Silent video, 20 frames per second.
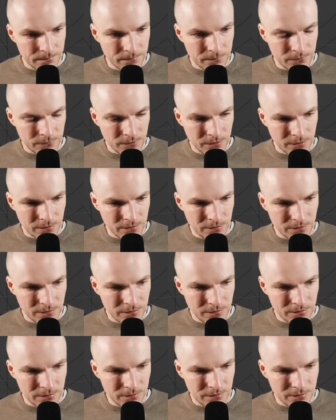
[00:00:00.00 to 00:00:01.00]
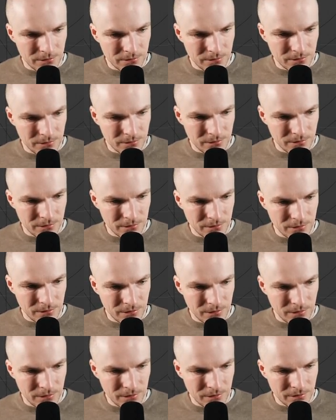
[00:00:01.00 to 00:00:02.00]
render,
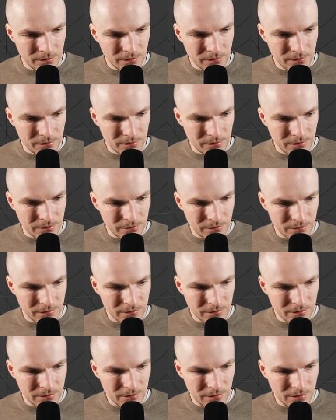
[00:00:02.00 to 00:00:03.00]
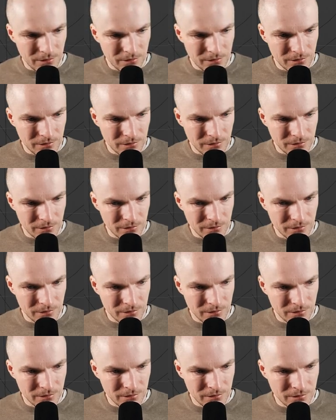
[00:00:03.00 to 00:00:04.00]
and let's take a look at that.
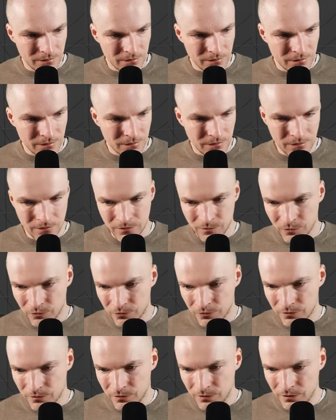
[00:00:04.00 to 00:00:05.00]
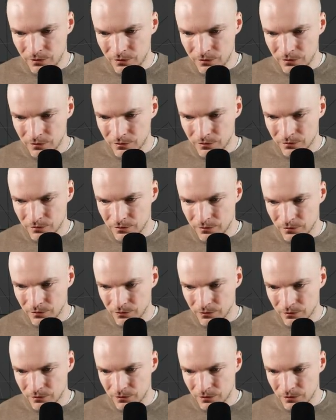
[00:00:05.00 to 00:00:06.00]
Almost there. The
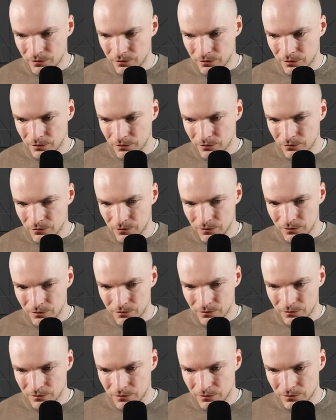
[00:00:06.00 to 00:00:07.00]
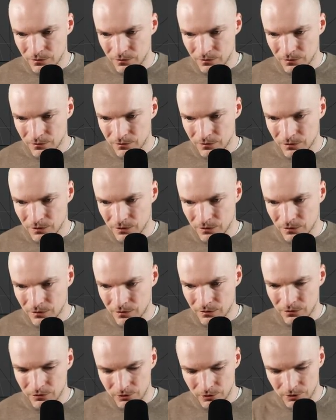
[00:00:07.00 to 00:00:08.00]
only change now is to
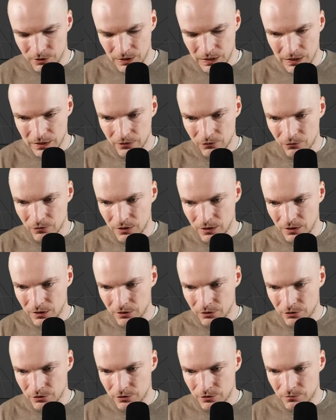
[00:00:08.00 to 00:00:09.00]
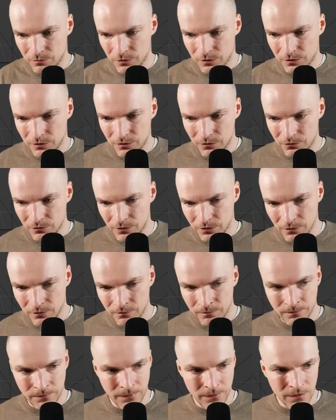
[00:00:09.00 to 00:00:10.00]
set the shadow catcher
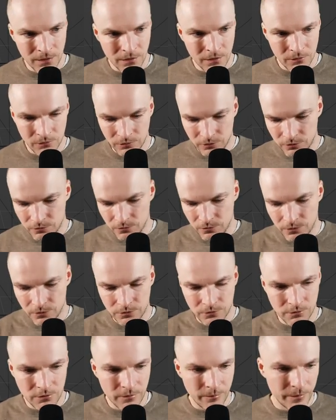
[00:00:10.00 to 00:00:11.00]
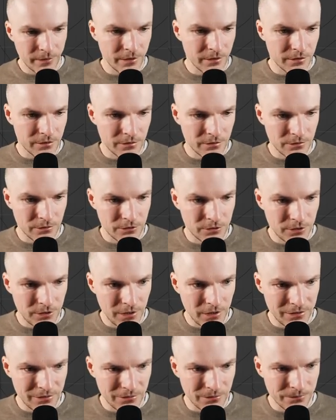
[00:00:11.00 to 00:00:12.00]
material, which would drop a harder
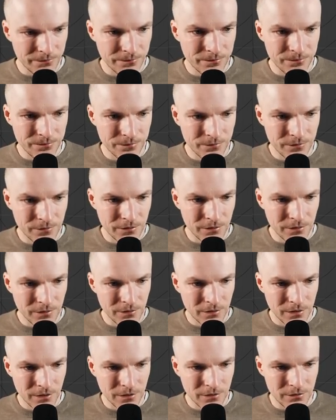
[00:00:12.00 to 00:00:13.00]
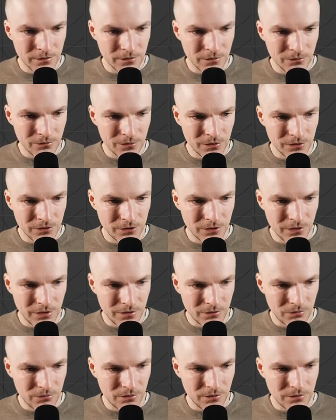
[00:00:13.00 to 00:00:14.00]
shadow, cartoony
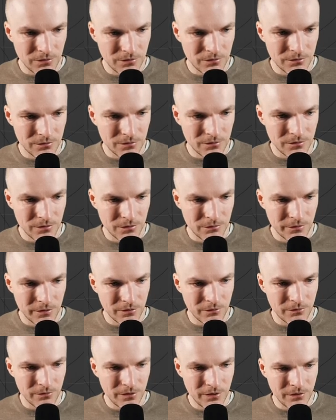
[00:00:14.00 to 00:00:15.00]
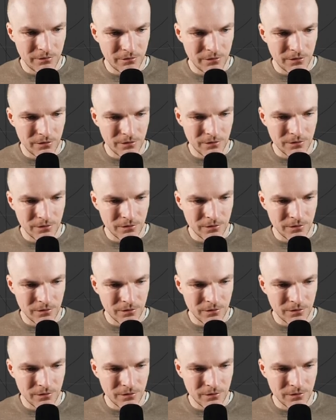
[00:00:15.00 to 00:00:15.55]
shadow here. So there we go. We have a